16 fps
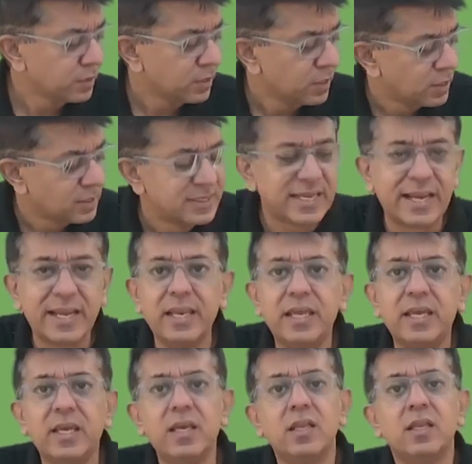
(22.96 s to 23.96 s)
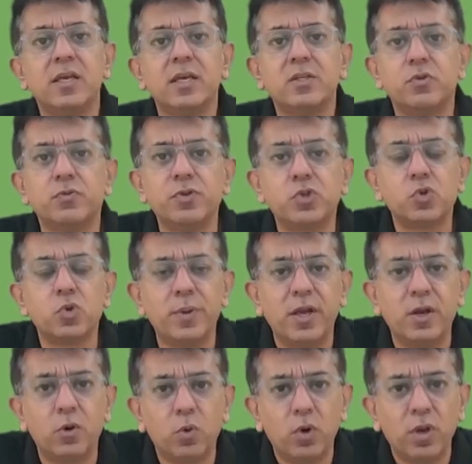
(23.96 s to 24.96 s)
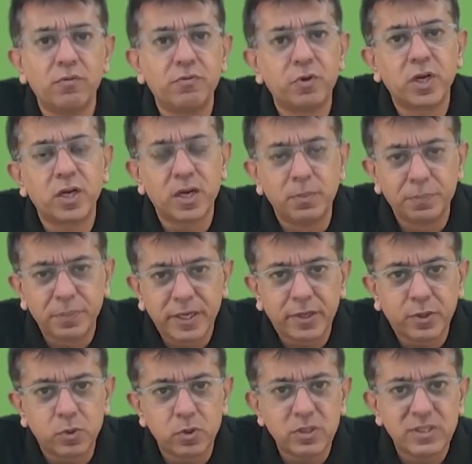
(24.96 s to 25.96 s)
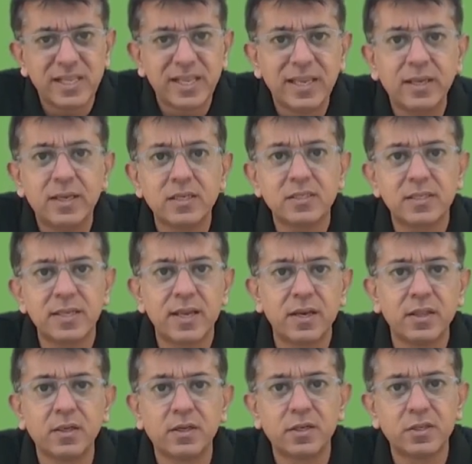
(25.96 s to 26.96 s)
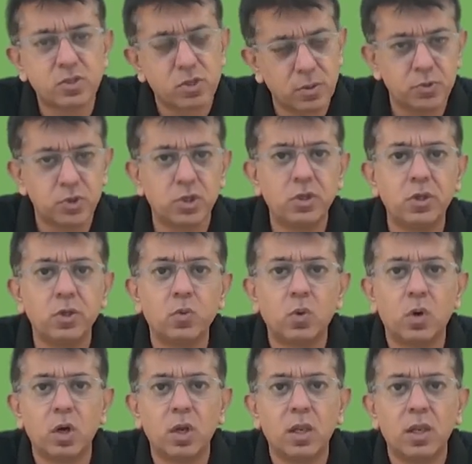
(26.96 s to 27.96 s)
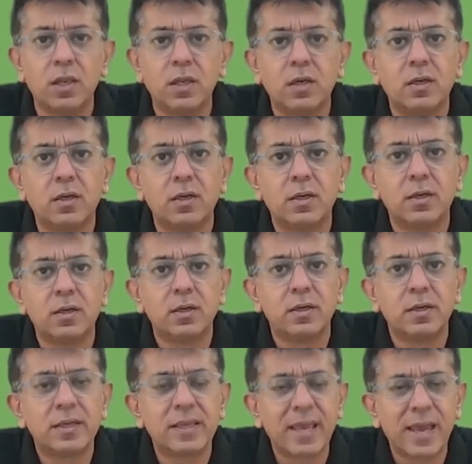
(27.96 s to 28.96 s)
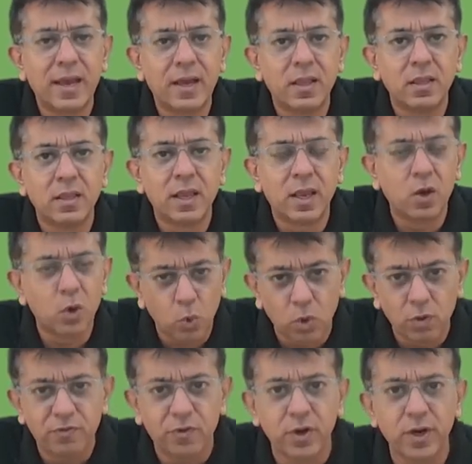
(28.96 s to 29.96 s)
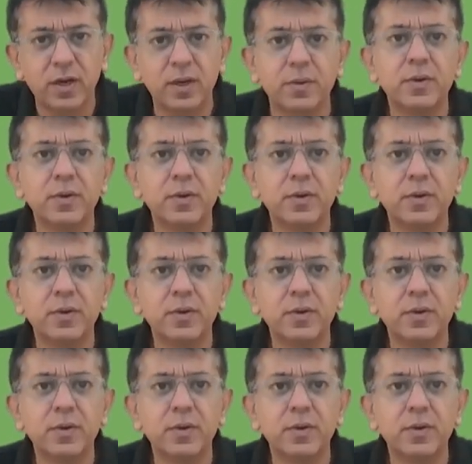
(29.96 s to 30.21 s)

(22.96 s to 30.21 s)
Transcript: Secondly, in case you wish to be enrolling for a complete course, link is there in the description. You all uh, can enroll for it.